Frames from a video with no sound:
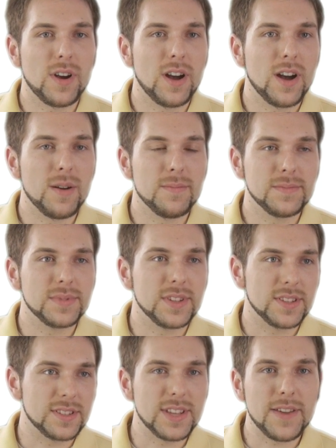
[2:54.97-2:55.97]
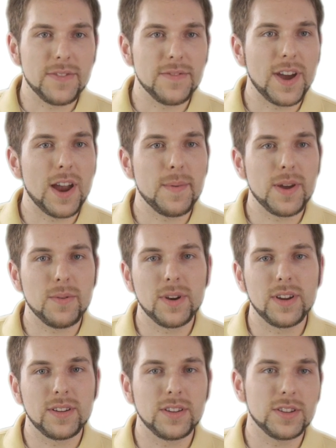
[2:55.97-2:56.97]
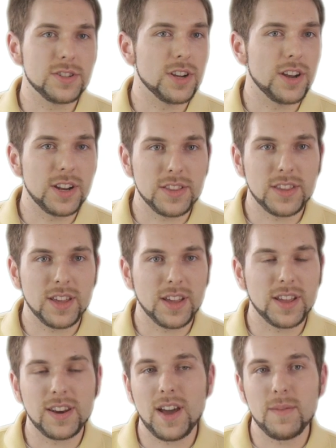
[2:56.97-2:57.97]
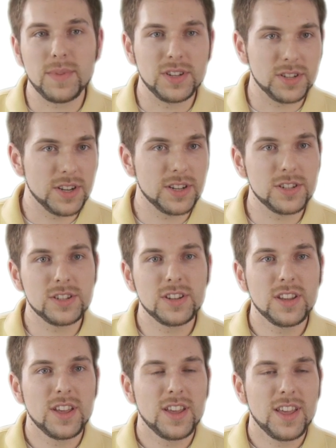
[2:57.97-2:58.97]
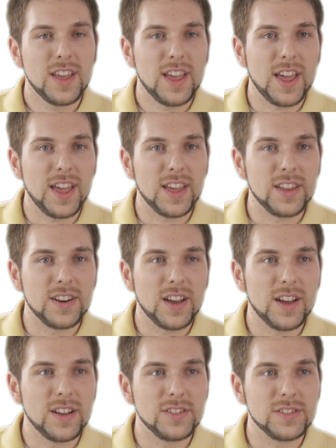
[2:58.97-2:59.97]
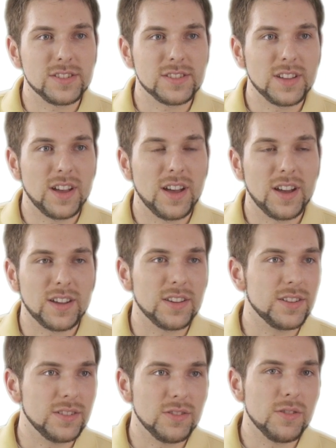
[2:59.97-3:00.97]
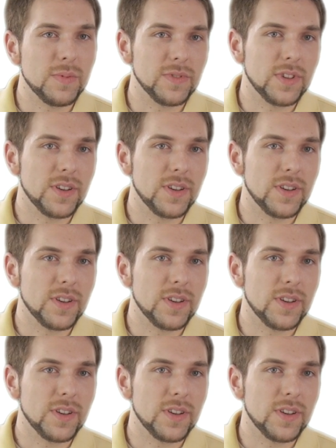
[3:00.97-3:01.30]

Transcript: Um, it's a safe environment where you can share anything and not be judged and uh, just a good group of